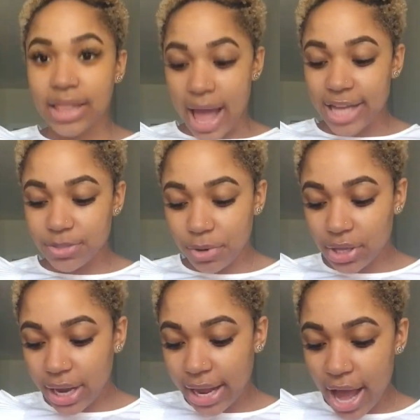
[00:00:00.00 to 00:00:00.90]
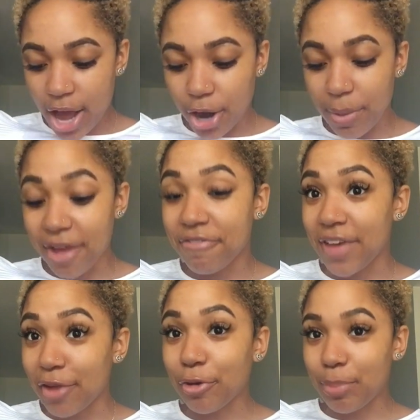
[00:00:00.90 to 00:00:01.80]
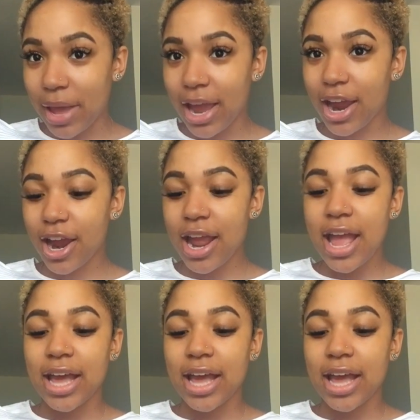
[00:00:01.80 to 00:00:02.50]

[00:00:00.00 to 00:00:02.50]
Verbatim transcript: the last pair that I got are my favorite pair,